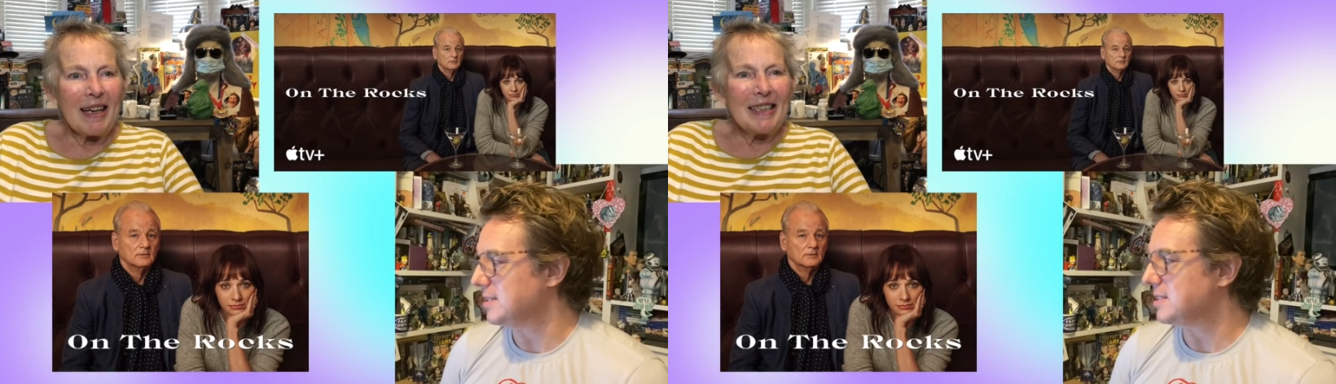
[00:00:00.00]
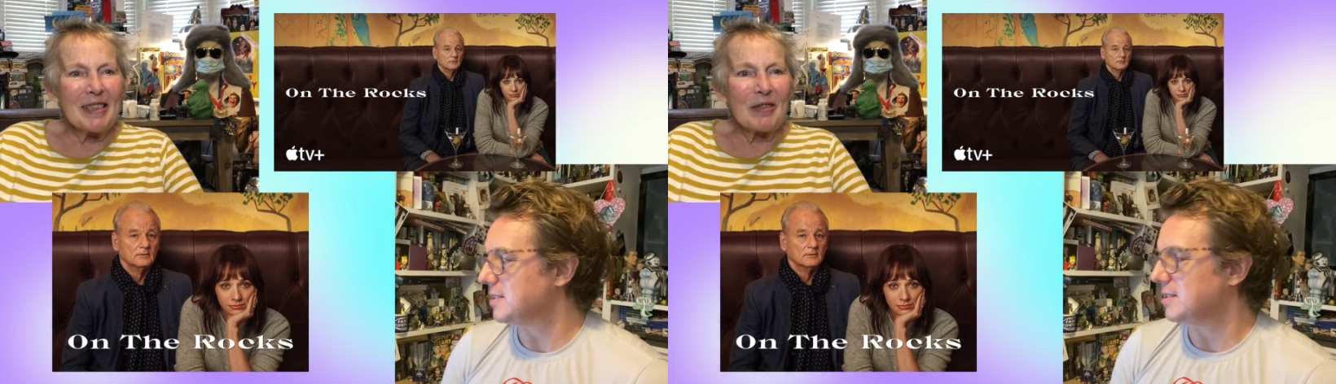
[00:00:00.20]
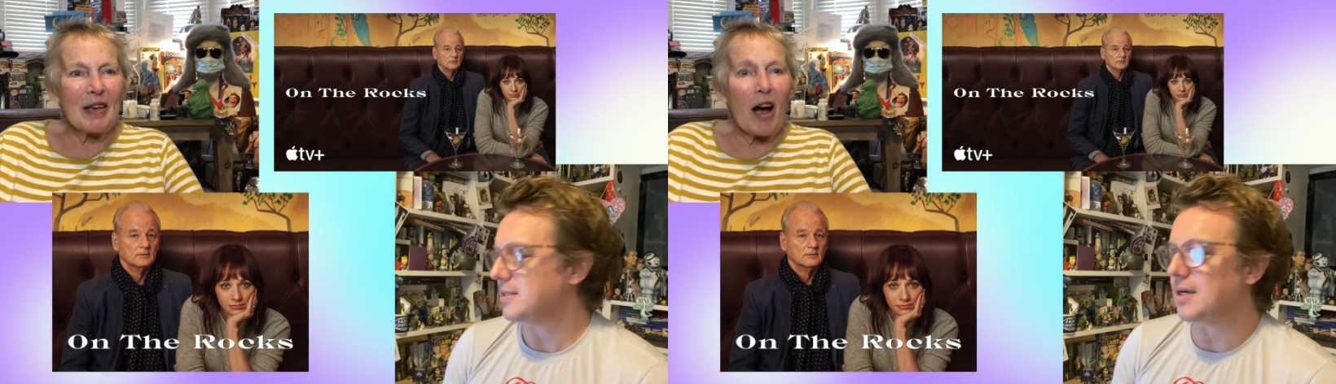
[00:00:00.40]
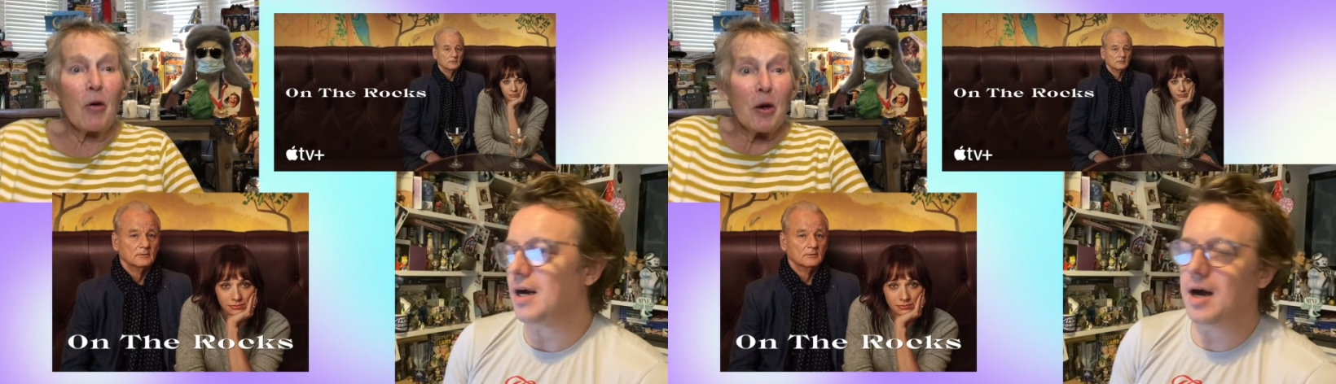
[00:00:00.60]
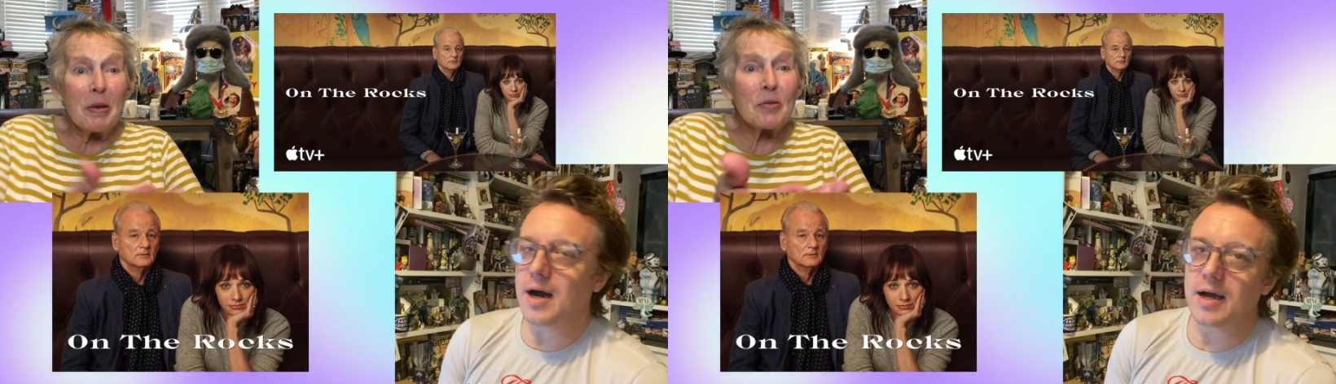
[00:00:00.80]
Speaker 1: he's,
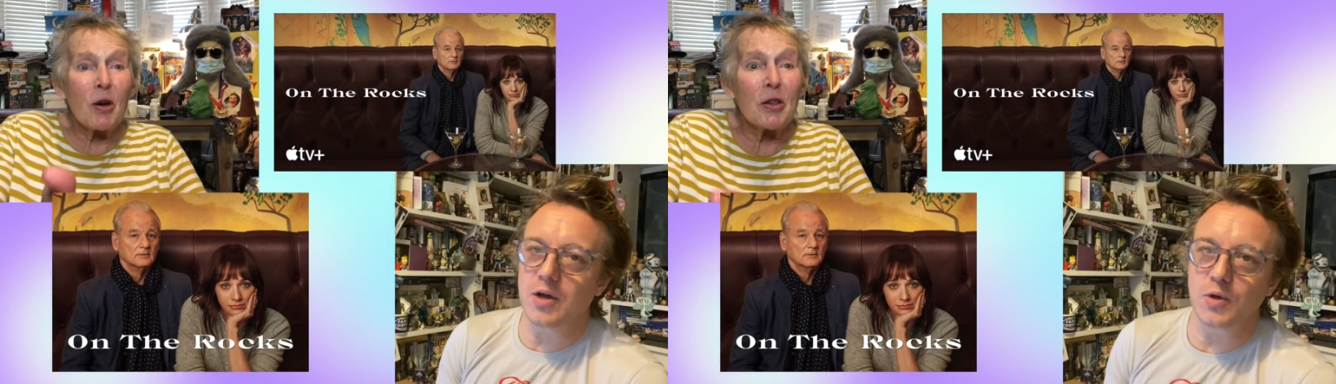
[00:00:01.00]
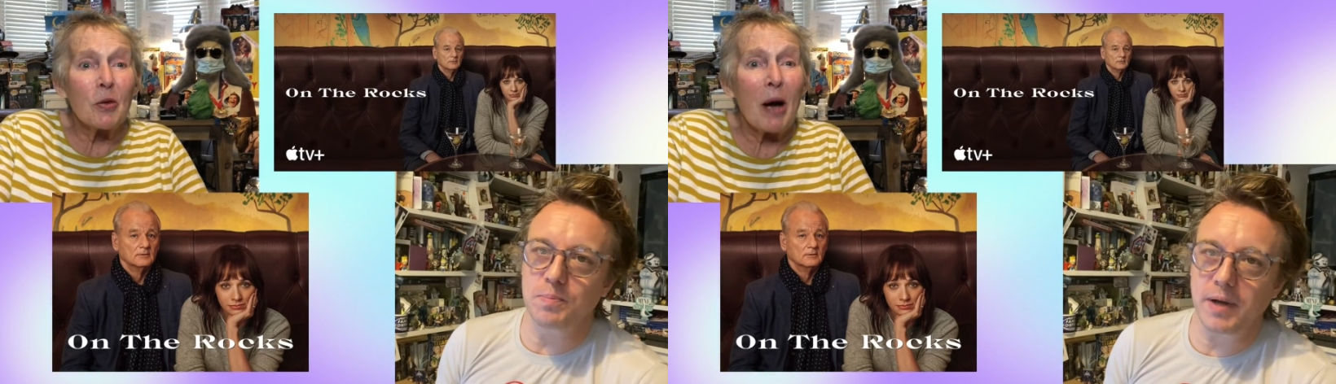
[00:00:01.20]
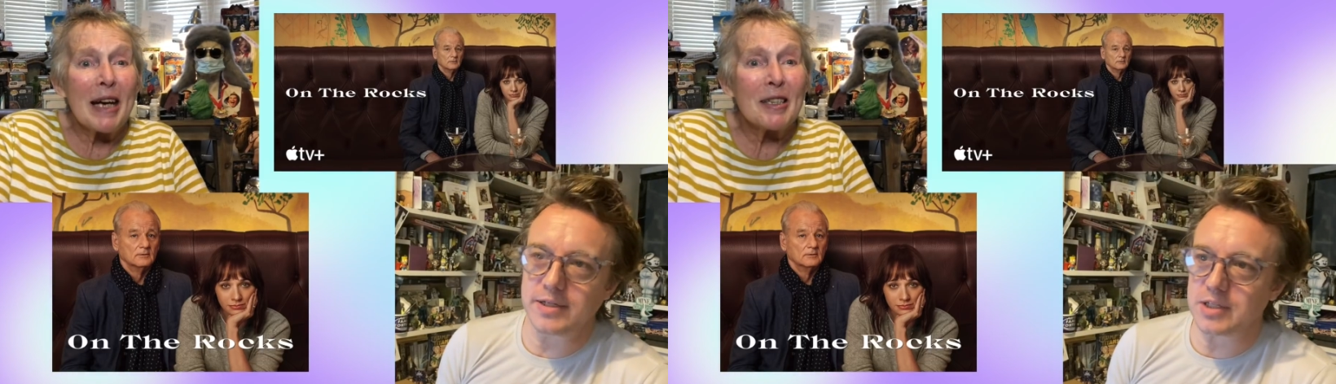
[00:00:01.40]
oh, he's uh, one who of the plays